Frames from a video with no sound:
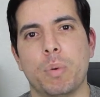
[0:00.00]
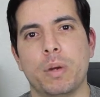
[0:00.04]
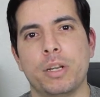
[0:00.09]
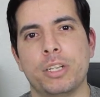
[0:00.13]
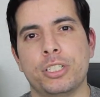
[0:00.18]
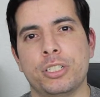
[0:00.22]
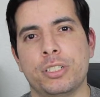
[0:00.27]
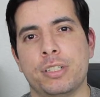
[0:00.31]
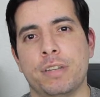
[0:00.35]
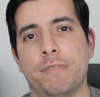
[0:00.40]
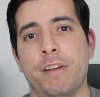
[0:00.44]

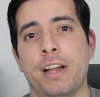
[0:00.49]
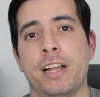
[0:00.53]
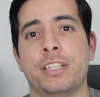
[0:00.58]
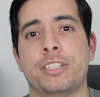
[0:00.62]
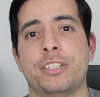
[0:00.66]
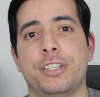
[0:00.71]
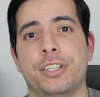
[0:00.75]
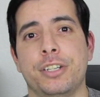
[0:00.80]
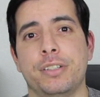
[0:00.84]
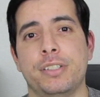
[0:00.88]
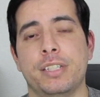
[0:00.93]
which
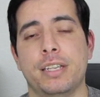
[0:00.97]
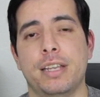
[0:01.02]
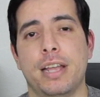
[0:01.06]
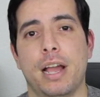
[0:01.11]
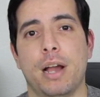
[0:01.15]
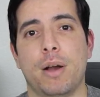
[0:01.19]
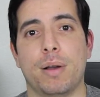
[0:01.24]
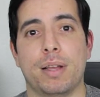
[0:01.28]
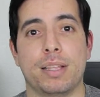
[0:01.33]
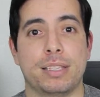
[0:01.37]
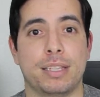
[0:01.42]
device you're using
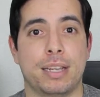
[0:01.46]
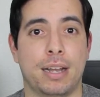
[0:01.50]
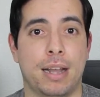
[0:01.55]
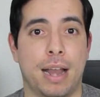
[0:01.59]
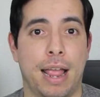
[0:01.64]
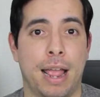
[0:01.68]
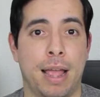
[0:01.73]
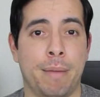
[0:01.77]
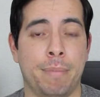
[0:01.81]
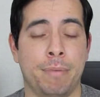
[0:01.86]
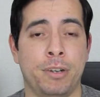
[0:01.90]
now. Is it
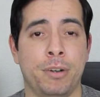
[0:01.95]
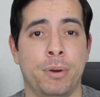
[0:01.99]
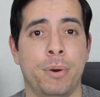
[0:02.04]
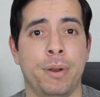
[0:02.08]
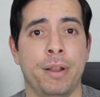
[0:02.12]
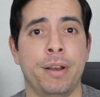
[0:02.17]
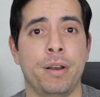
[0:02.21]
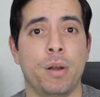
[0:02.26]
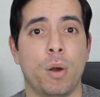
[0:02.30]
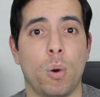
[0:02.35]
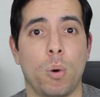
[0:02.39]
an
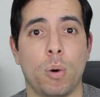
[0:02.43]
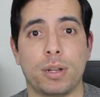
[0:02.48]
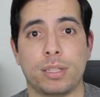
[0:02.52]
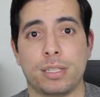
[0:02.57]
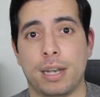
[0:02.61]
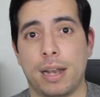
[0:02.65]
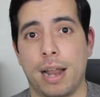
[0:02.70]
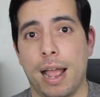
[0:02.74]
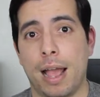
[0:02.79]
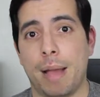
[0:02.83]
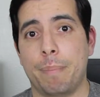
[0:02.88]
Android or is
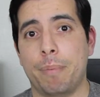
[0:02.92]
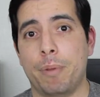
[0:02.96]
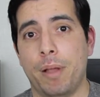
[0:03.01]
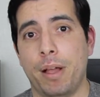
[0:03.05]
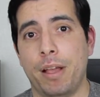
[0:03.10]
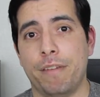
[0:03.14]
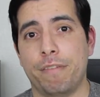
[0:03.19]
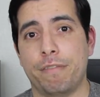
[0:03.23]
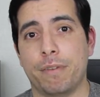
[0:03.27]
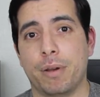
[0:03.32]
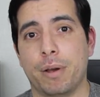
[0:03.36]
it an Apple
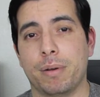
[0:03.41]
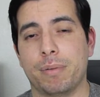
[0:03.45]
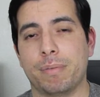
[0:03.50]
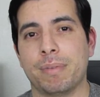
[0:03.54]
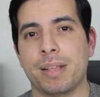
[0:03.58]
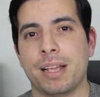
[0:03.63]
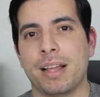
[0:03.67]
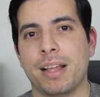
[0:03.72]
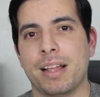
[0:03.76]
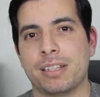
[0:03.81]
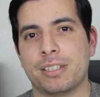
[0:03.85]

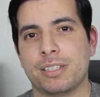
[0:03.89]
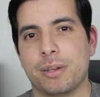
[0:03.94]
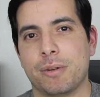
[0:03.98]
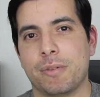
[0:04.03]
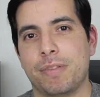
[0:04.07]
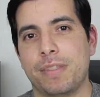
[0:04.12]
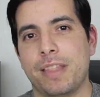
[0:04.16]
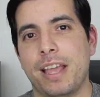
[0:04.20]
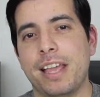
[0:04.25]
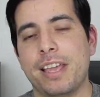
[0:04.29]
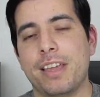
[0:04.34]
iPhone?
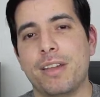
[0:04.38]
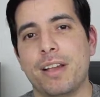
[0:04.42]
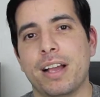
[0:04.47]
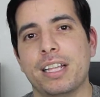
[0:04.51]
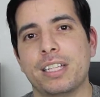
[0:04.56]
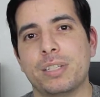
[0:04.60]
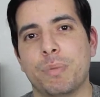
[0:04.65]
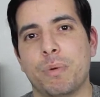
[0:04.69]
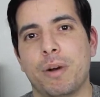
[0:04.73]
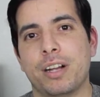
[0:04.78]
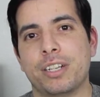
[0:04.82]
So thank you
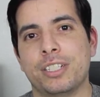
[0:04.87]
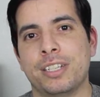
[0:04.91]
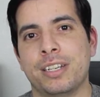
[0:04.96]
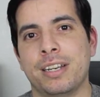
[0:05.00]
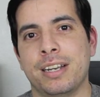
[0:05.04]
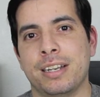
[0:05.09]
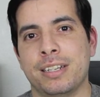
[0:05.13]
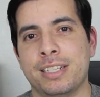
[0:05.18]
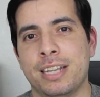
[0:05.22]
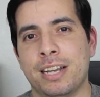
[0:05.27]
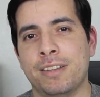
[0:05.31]
guys for
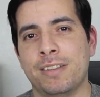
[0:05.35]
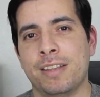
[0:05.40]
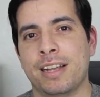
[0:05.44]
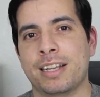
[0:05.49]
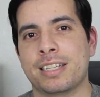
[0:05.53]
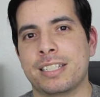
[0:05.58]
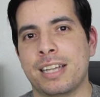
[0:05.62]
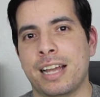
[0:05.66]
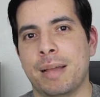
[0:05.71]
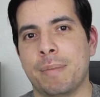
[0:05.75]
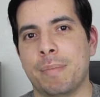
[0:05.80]
watching. Until
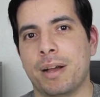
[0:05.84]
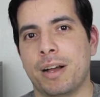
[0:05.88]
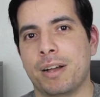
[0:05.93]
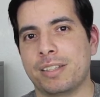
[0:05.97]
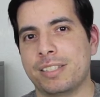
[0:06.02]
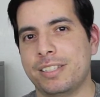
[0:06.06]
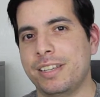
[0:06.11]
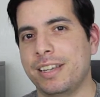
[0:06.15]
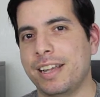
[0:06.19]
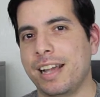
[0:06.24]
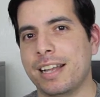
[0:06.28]
next time,
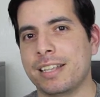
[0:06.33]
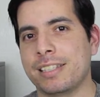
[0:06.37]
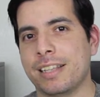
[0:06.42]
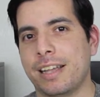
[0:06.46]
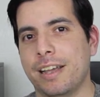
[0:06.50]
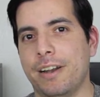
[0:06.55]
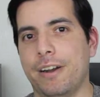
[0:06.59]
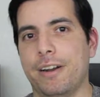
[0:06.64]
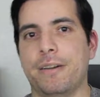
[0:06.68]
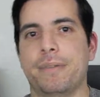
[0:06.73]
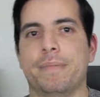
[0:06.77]
I'll see you see you guys
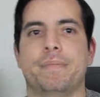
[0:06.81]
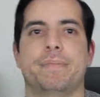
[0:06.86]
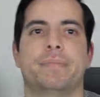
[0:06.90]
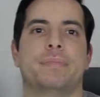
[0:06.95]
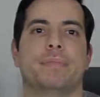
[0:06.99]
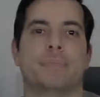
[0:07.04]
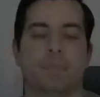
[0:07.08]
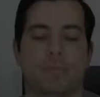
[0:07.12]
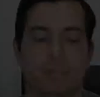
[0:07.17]
later.